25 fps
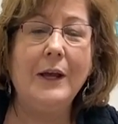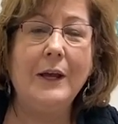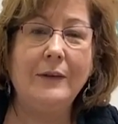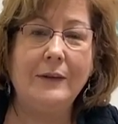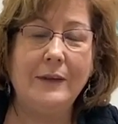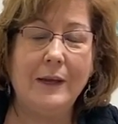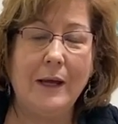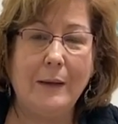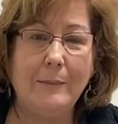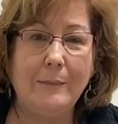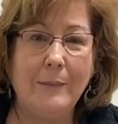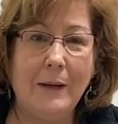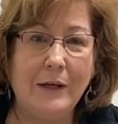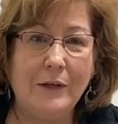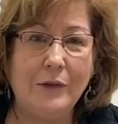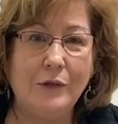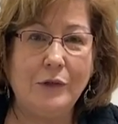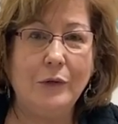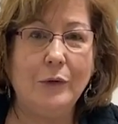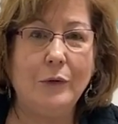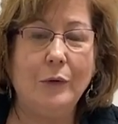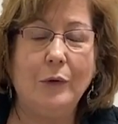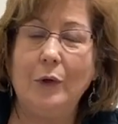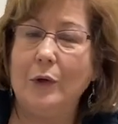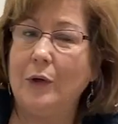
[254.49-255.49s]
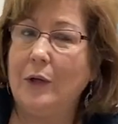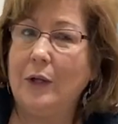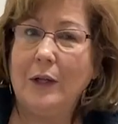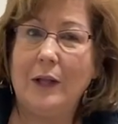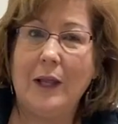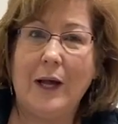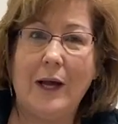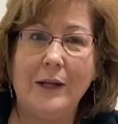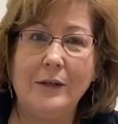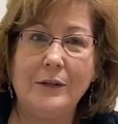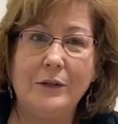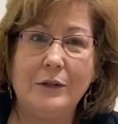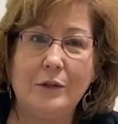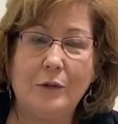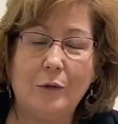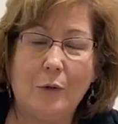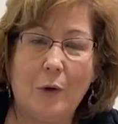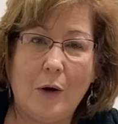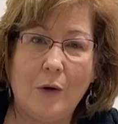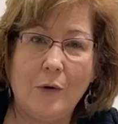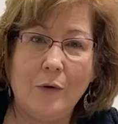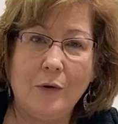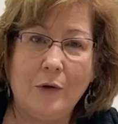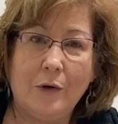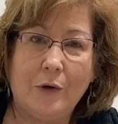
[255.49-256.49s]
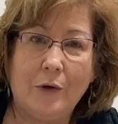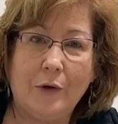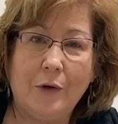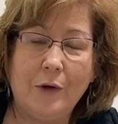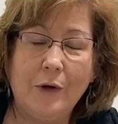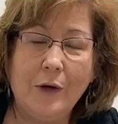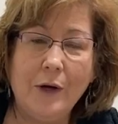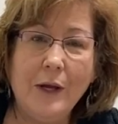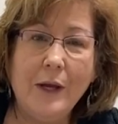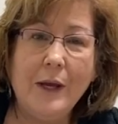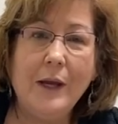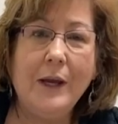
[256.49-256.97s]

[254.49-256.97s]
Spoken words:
that makes you look a lot stronger,